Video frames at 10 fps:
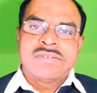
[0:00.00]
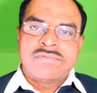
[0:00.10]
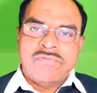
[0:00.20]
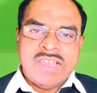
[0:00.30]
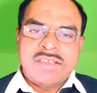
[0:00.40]

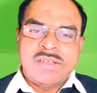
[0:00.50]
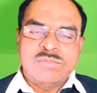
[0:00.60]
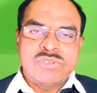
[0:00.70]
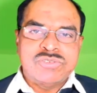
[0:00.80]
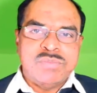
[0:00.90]

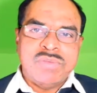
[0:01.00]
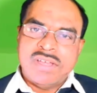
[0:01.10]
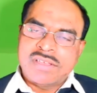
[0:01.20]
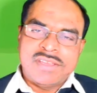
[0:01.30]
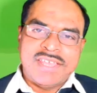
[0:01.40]
Welcome to the
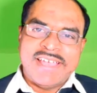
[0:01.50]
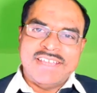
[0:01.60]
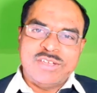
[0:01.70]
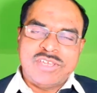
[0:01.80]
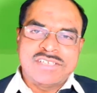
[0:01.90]
Marketing
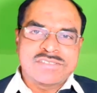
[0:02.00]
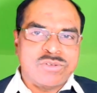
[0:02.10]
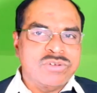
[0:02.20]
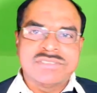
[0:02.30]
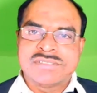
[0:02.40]
Analytics
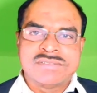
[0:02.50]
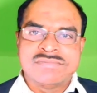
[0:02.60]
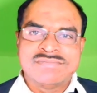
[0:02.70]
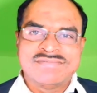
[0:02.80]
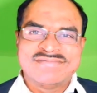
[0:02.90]
course.
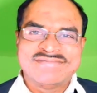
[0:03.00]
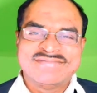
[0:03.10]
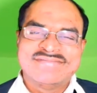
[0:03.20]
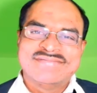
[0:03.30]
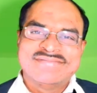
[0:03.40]

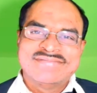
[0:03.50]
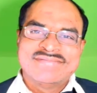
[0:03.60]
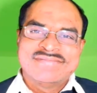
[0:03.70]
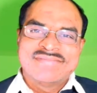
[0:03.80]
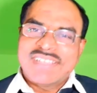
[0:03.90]

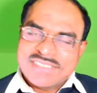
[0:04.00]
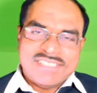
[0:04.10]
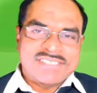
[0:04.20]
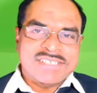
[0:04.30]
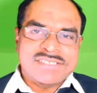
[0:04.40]

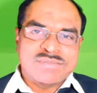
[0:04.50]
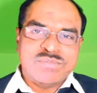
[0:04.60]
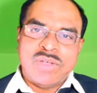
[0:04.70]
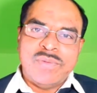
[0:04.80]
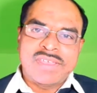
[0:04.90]
This is
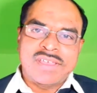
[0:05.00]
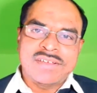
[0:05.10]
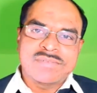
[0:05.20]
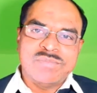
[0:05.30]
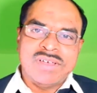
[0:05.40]
Baba
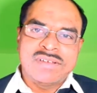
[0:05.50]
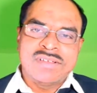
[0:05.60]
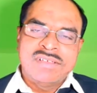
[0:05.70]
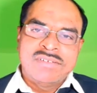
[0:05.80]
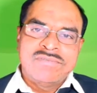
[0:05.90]
Gnanakumar
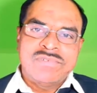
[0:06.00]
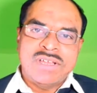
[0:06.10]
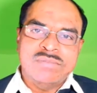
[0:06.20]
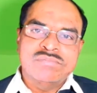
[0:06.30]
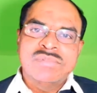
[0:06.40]

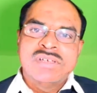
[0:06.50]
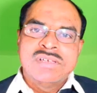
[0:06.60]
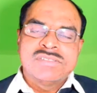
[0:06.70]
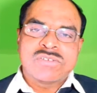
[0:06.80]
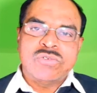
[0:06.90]
from
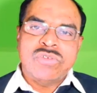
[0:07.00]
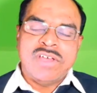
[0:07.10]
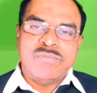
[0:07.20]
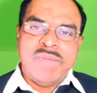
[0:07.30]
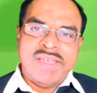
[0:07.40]
School
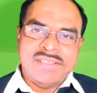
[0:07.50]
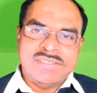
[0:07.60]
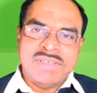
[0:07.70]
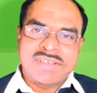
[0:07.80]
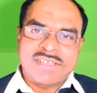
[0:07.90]
of
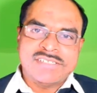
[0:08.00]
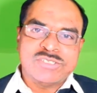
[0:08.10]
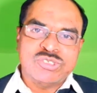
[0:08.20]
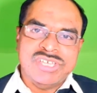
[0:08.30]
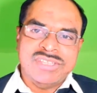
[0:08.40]
Management,
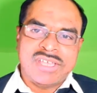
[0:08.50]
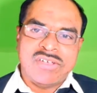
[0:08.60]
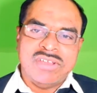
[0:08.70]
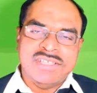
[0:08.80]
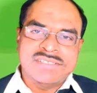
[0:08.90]
Kristu Jayanti
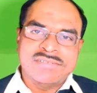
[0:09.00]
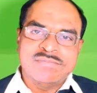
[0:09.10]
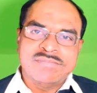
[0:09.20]
College.